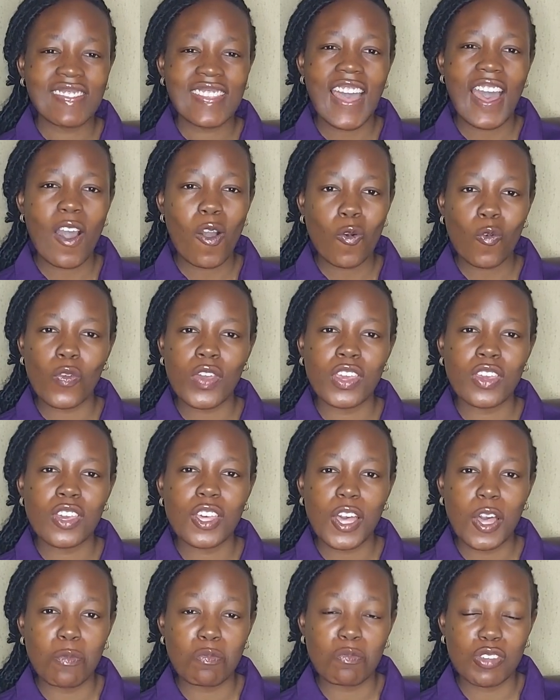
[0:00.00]
That way
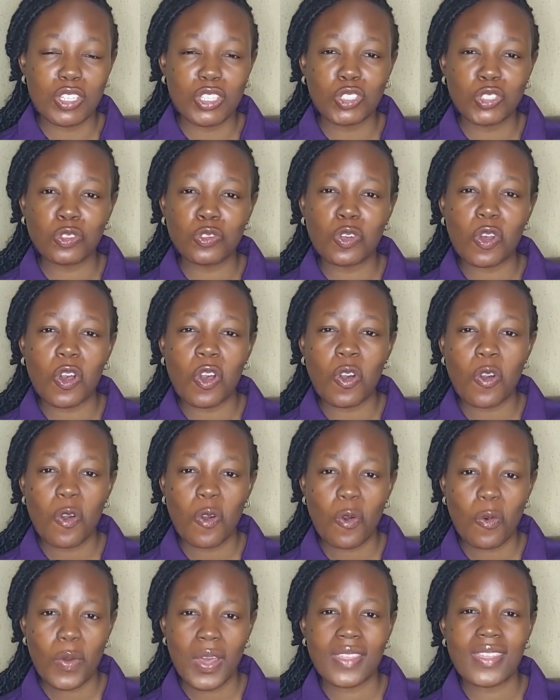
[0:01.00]
you can be
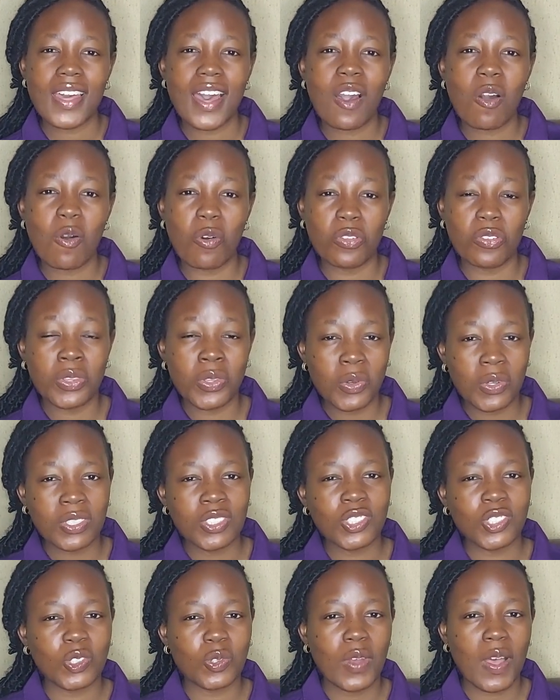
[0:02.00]
sure whether or
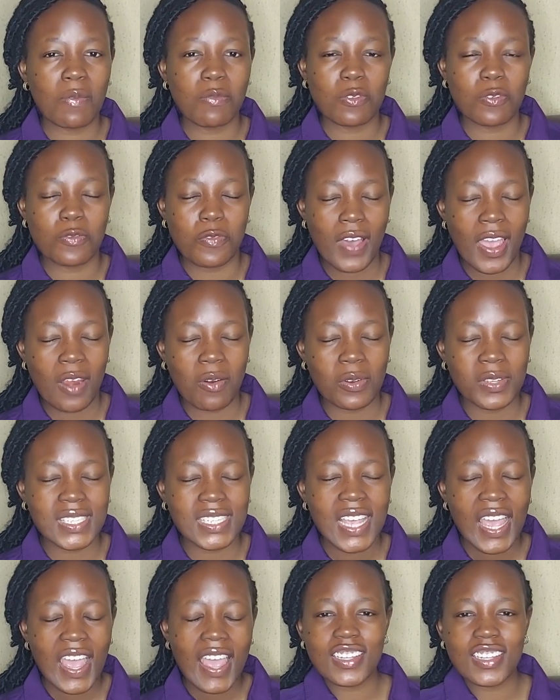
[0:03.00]
not you have the virus.